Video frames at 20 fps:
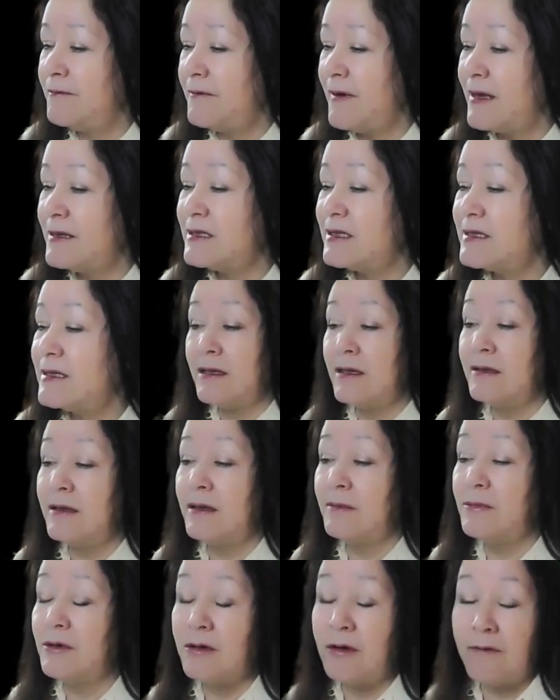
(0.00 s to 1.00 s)
events in
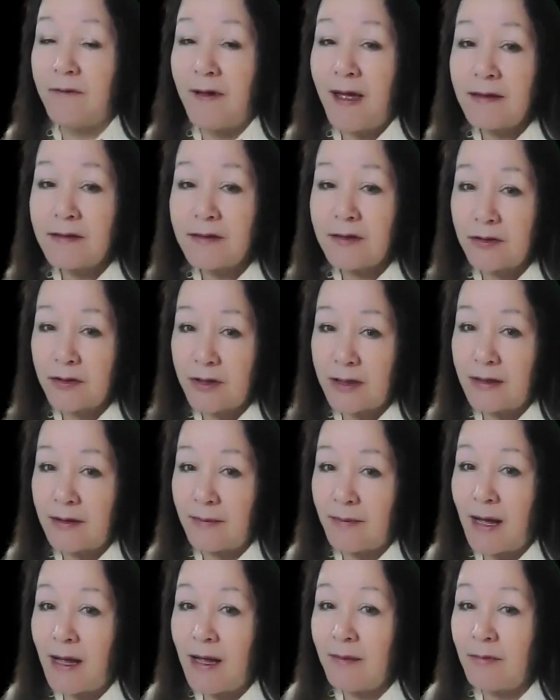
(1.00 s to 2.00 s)
the book of Esther in the
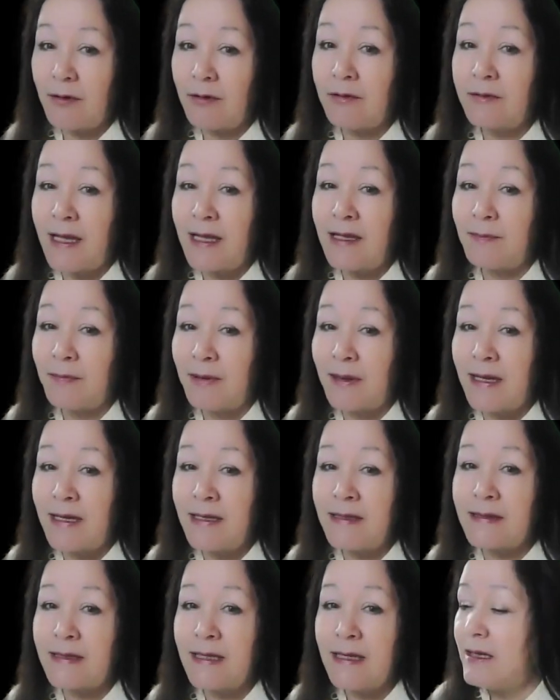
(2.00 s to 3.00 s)
Bible take
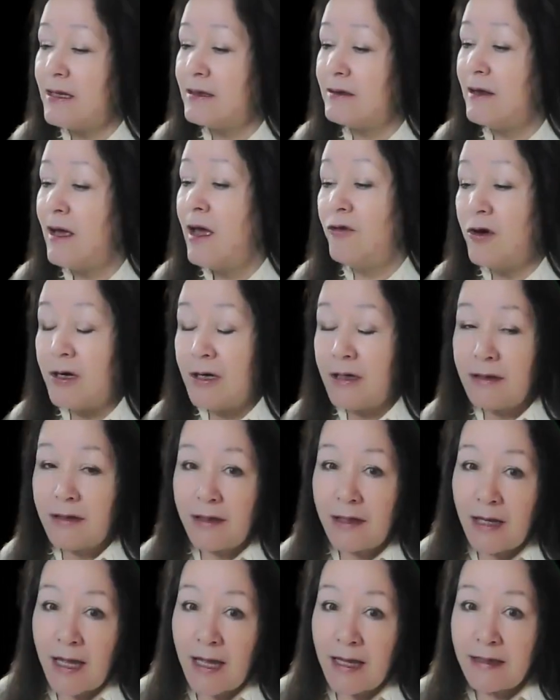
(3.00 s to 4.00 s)
place in
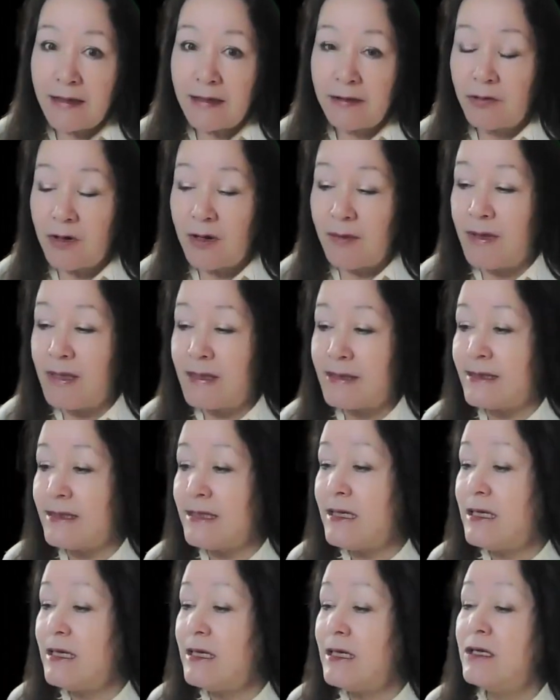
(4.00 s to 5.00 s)
483
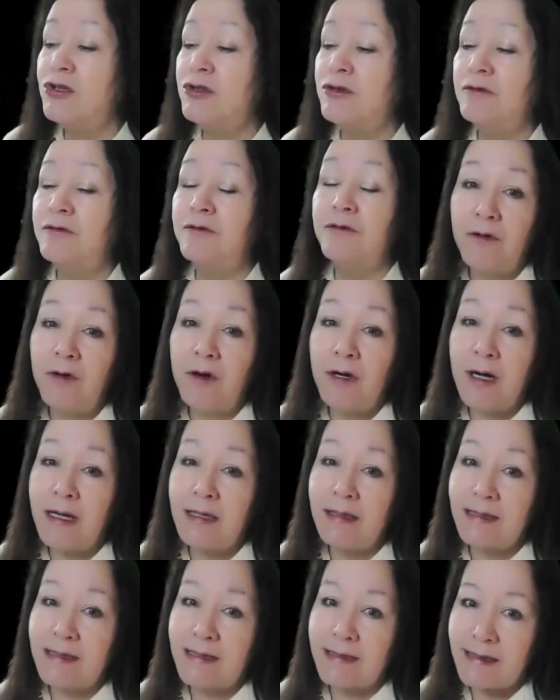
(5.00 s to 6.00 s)
BC to
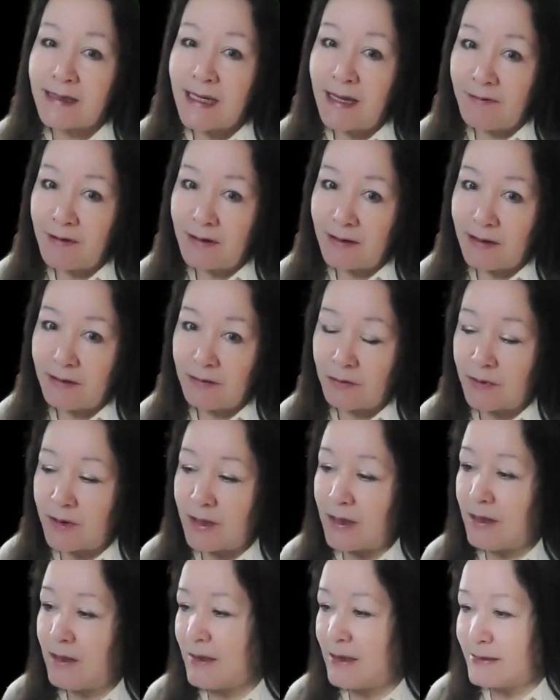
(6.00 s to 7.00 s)

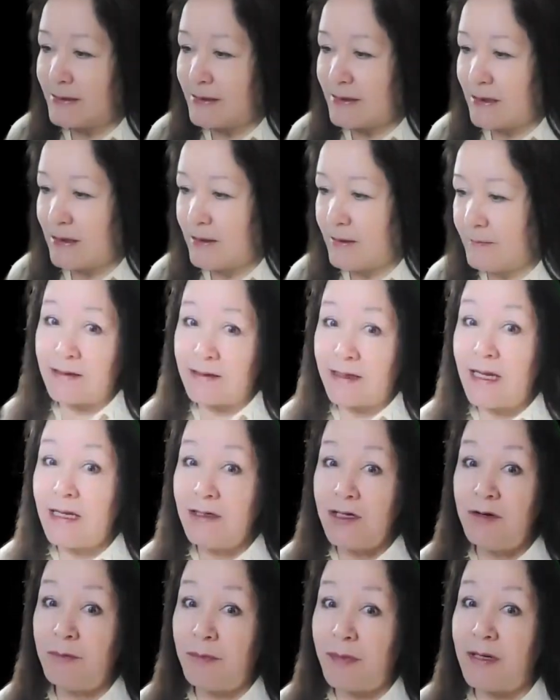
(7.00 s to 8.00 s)
473 BC, a
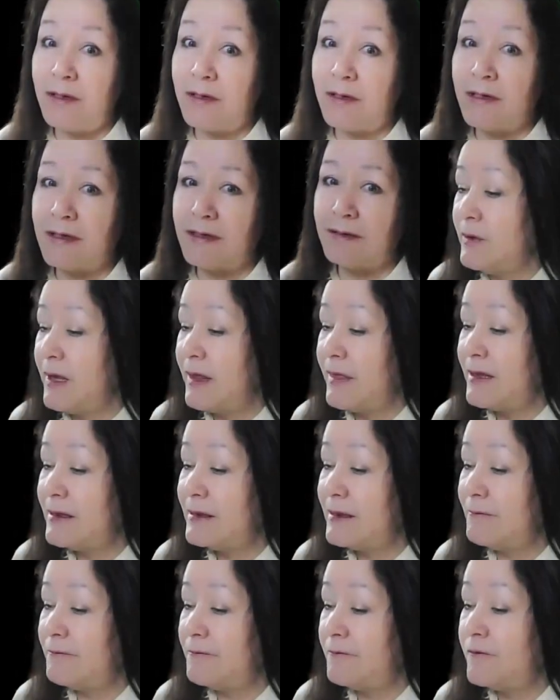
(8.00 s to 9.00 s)
10-year period
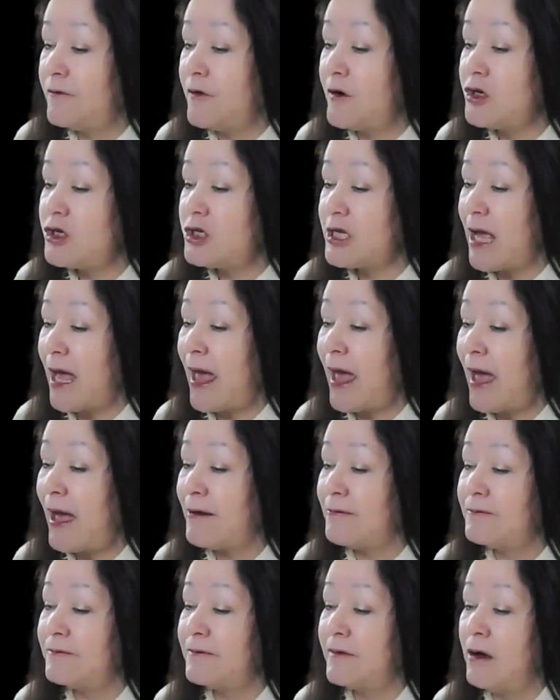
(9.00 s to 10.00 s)
within the first
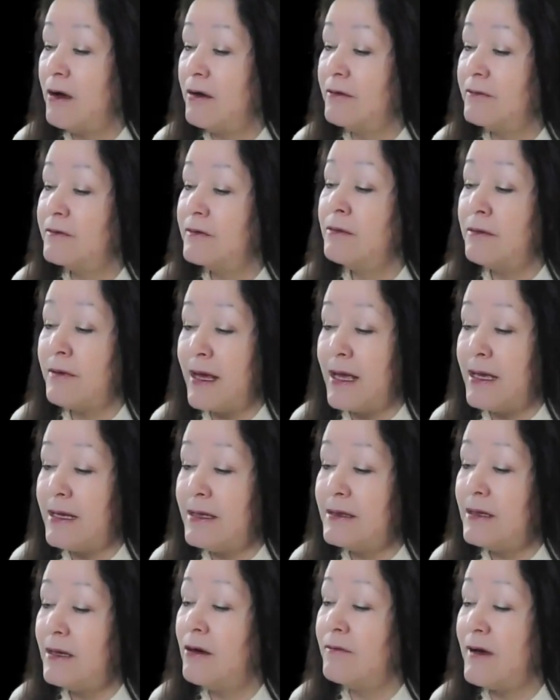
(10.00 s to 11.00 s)
half of the
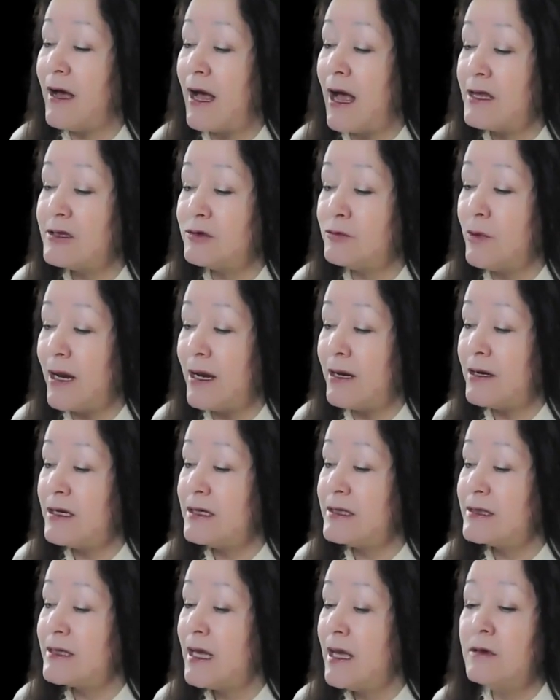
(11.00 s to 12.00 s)
reign of
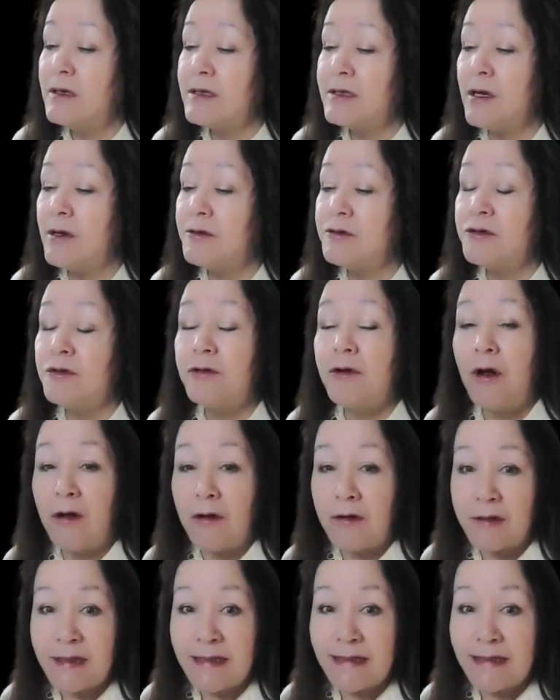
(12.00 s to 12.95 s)
Ahasuerus, who was also called